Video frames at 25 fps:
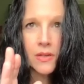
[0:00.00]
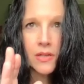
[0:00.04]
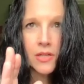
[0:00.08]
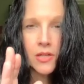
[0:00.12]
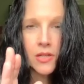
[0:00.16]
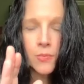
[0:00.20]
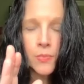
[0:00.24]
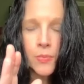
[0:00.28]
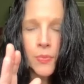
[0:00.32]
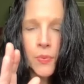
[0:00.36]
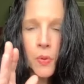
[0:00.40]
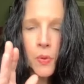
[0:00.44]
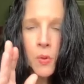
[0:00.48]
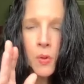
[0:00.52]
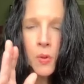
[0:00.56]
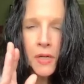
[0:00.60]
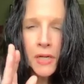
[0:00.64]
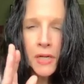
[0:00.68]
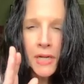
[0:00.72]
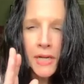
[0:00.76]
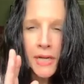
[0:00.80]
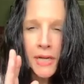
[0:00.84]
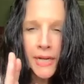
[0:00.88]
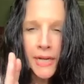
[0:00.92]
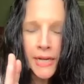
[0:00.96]
You
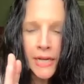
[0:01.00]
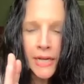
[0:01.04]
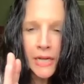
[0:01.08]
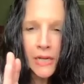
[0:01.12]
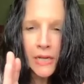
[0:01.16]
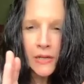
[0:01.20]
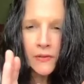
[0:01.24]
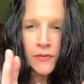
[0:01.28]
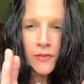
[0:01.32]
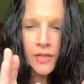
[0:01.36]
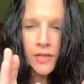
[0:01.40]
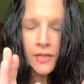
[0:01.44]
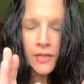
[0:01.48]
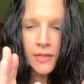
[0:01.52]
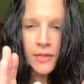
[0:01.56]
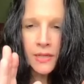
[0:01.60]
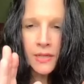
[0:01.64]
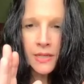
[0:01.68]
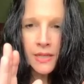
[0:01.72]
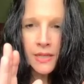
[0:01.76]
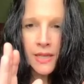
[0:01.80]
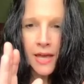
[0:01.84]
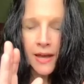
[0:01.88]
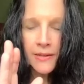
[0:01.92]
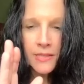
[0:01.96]
breathe
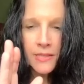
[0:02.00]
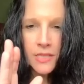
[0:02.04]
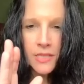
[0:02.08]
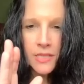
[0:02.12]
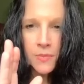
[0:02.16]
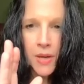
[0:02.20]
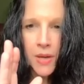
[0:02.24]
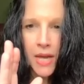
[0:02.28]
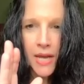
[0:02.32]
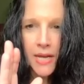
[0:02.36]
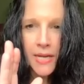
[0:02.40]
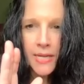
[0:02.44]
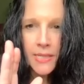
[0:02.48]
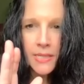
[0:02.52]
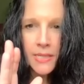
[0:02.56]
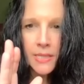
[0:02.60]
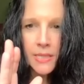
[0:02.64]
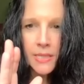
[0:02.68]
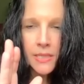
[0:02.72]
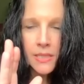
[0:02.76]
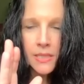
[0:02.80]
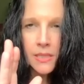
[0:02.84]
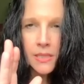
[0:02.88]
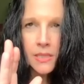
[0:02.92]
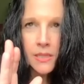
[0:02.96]
into that
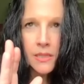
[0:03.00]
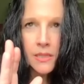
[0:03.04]
space.